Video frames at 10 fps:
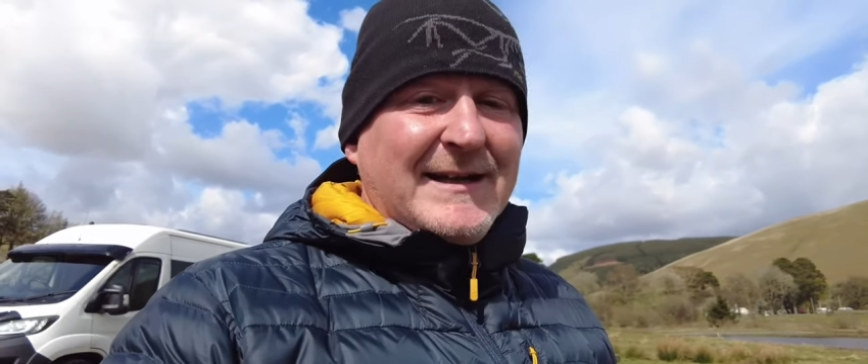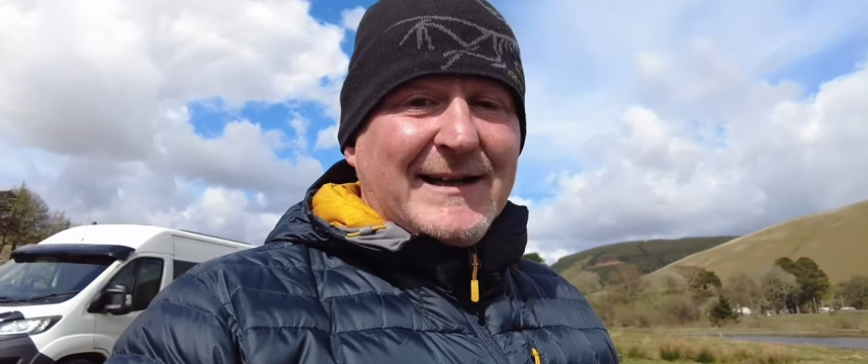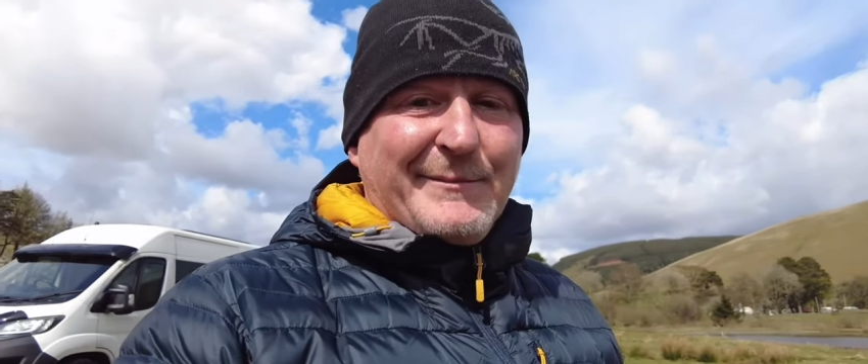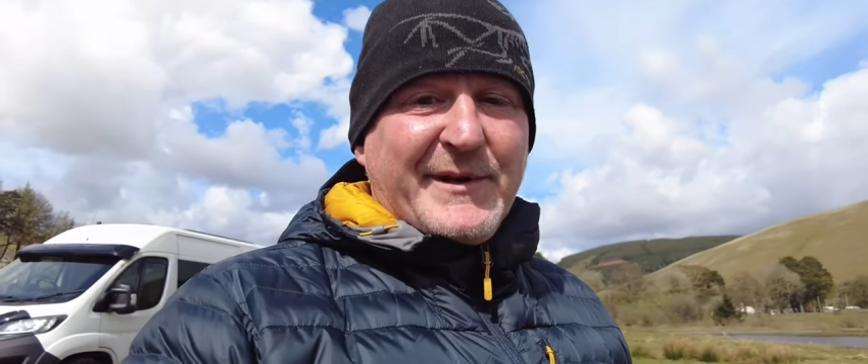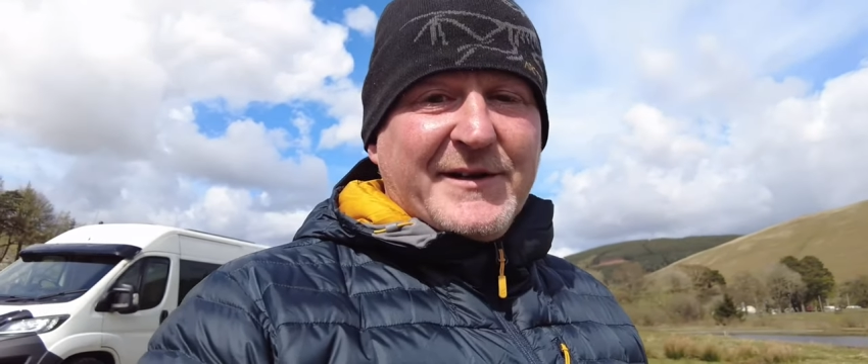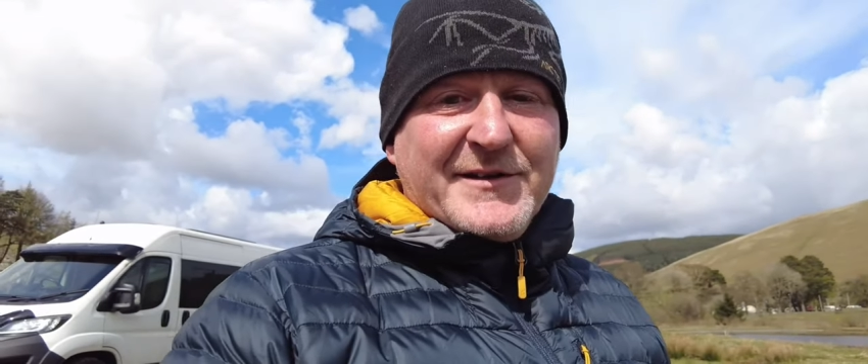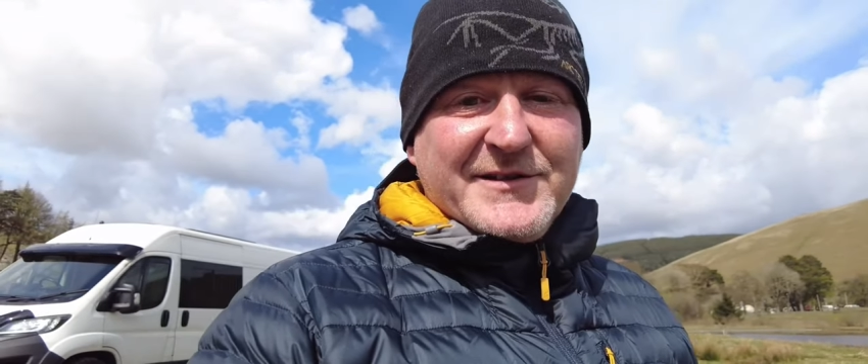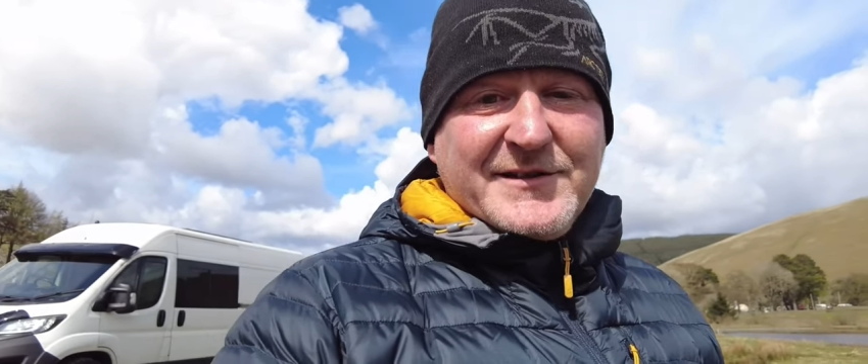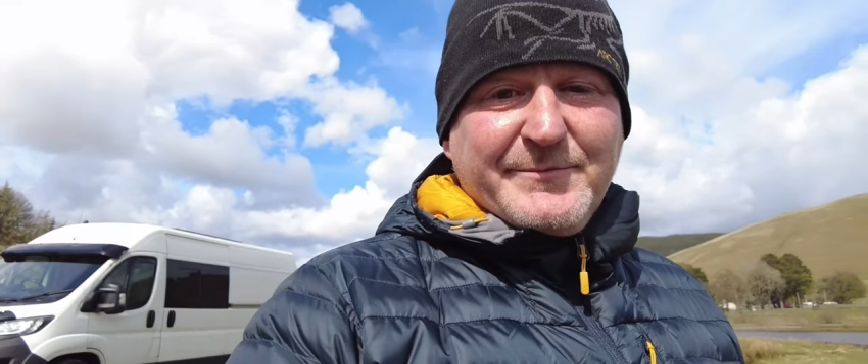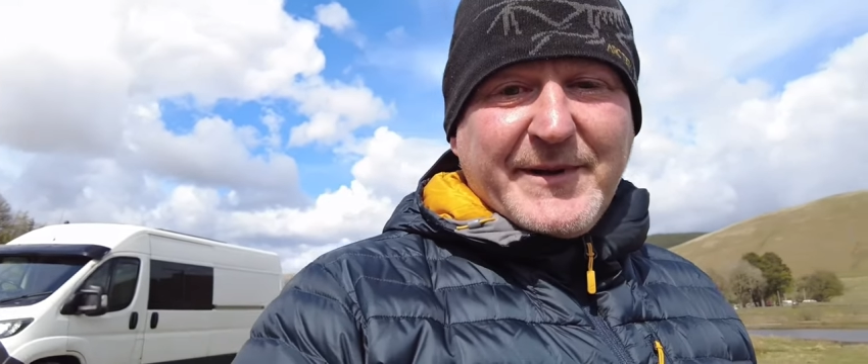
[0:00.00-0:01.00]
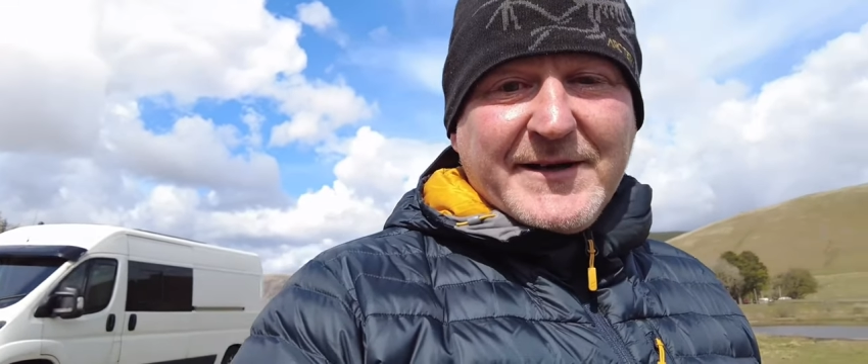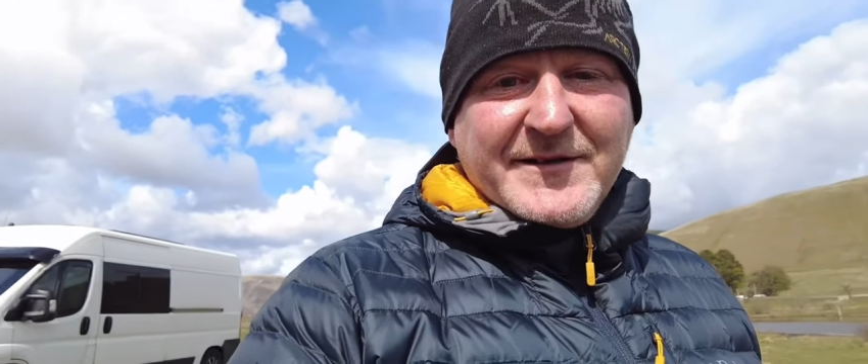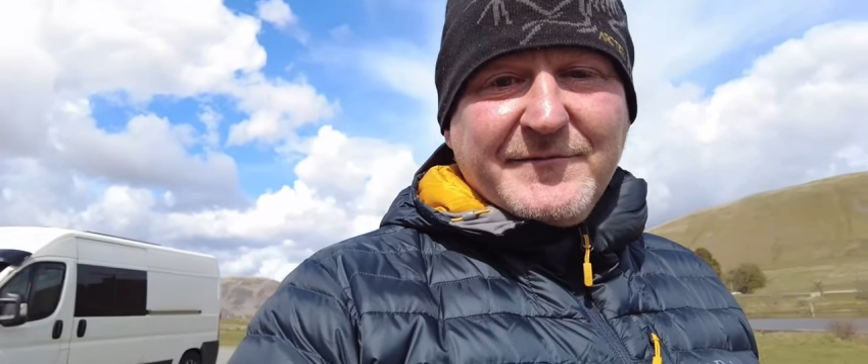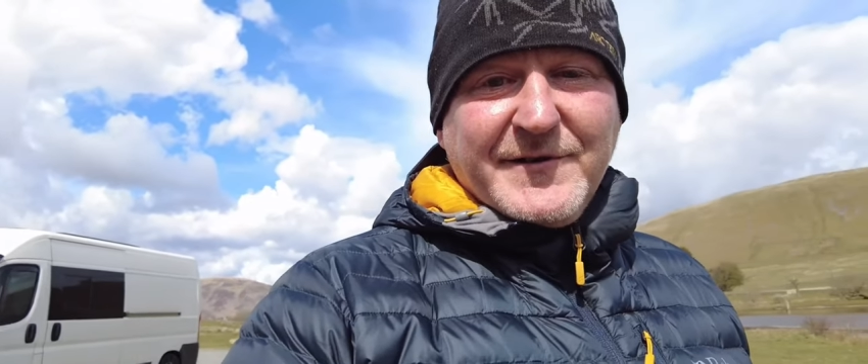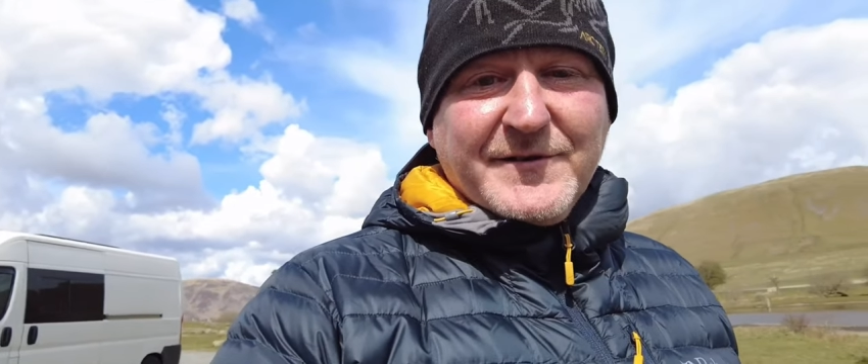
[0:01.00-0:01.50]
And me and Archie are back on
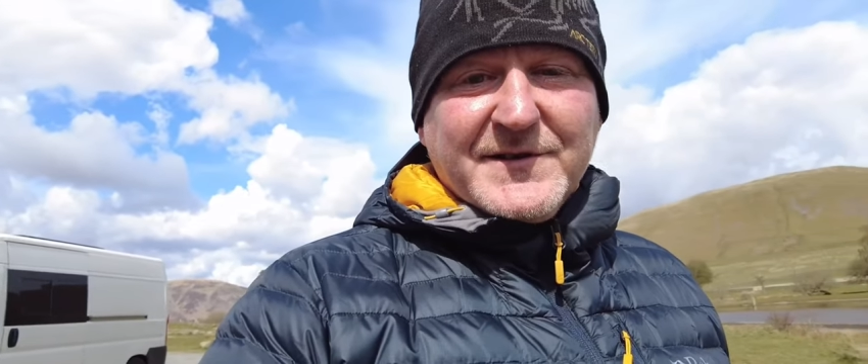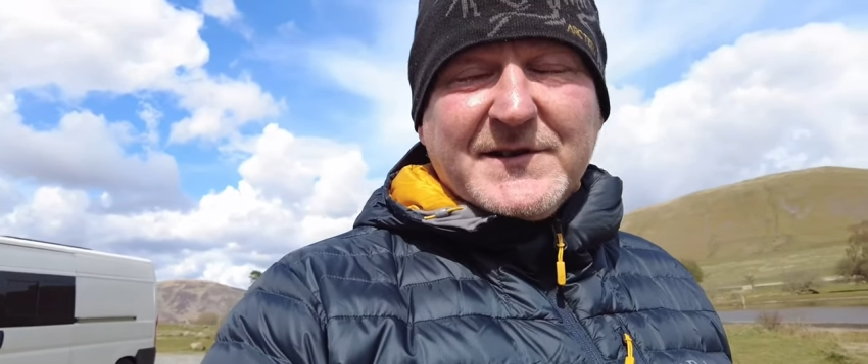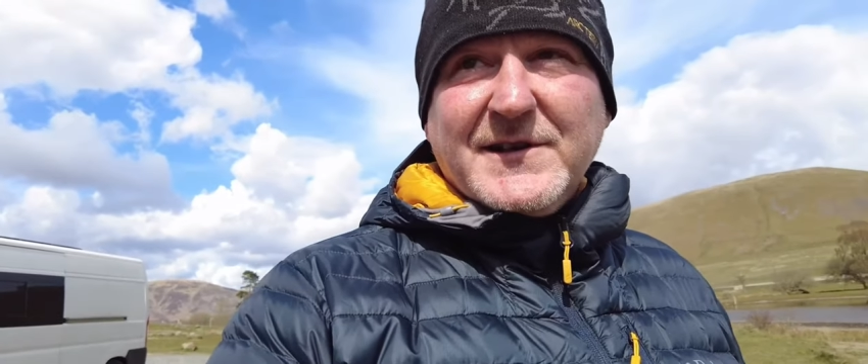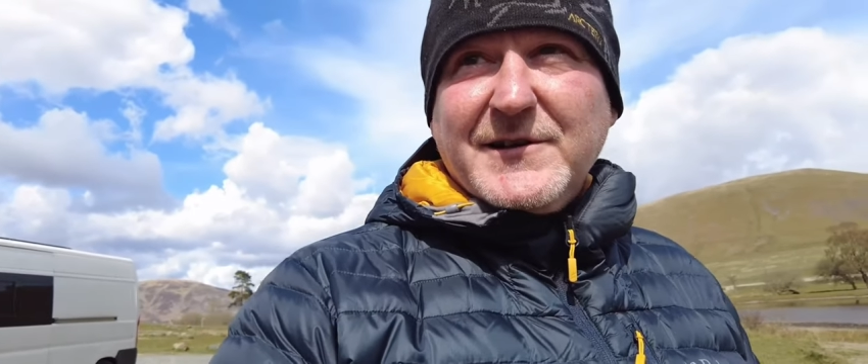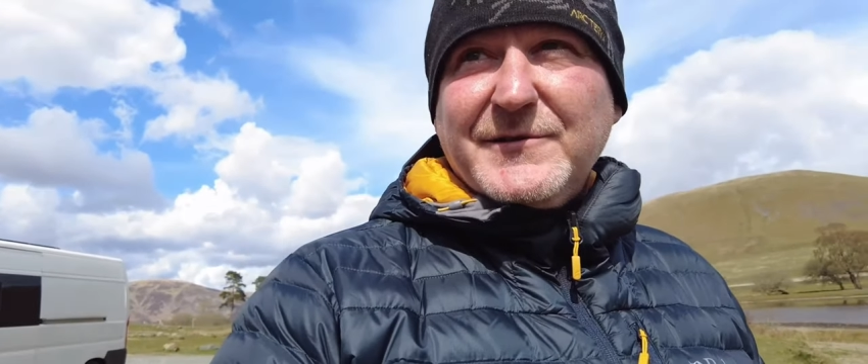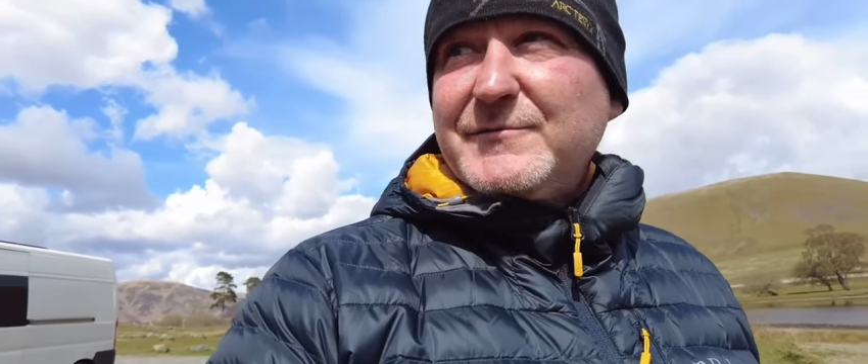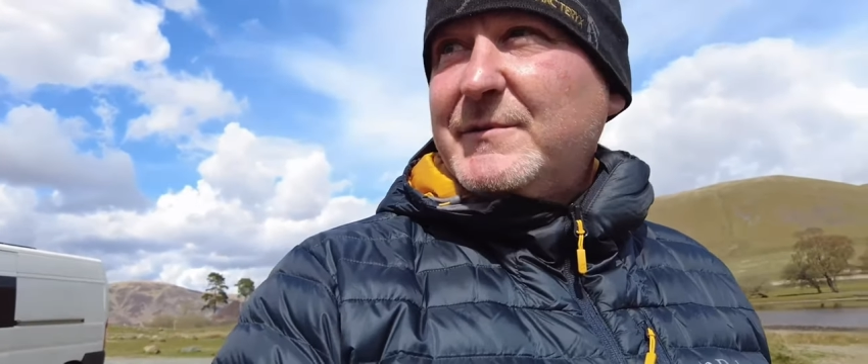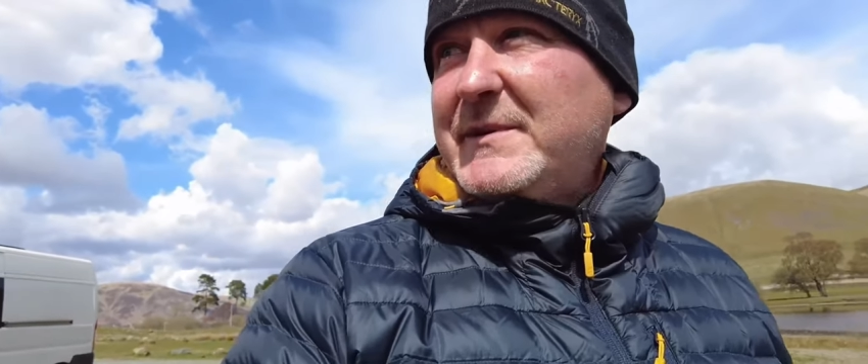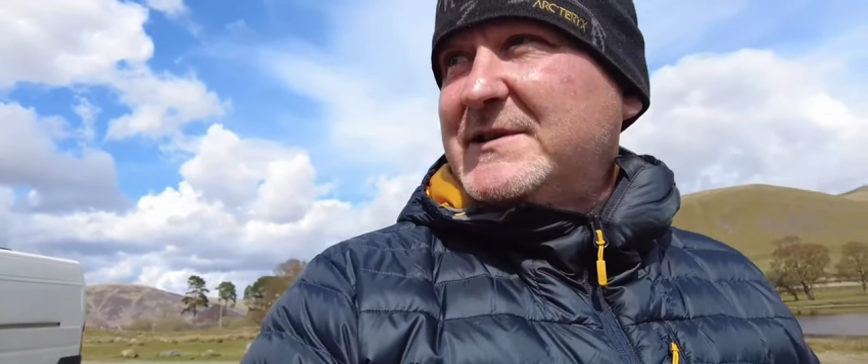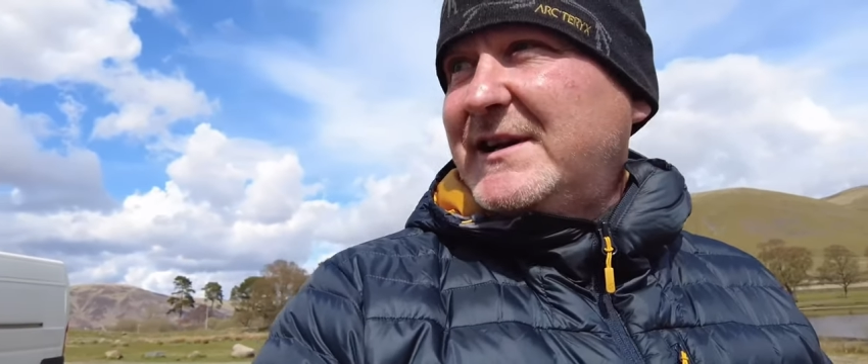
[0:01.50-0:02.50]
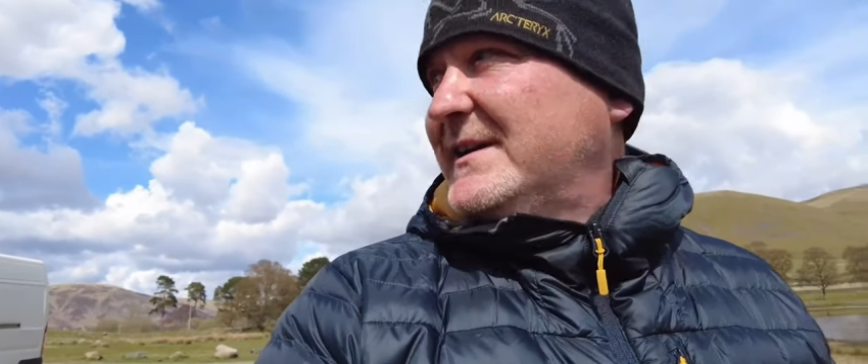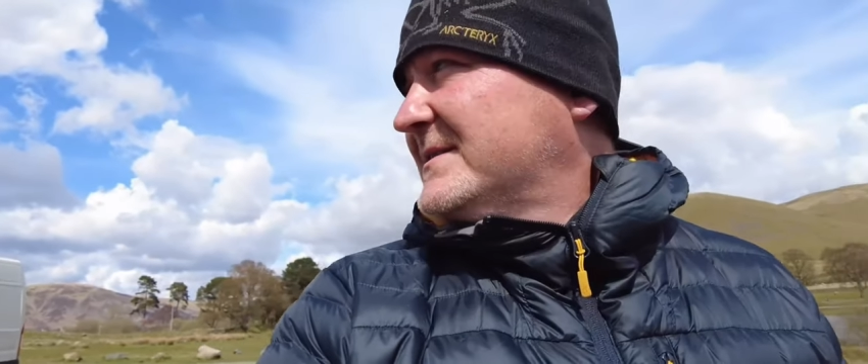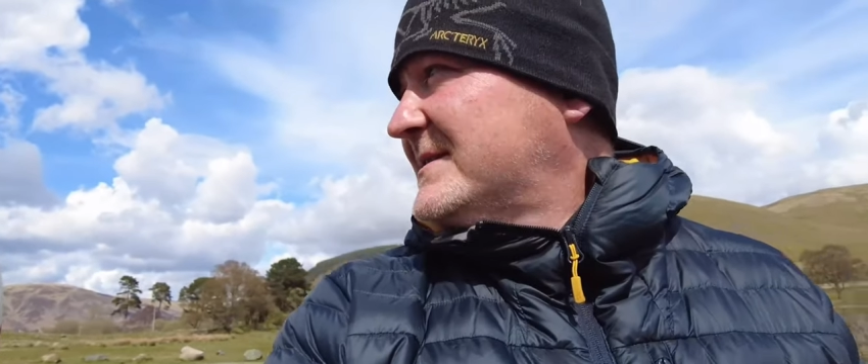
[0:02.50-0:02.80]
the road. So we've been chatting to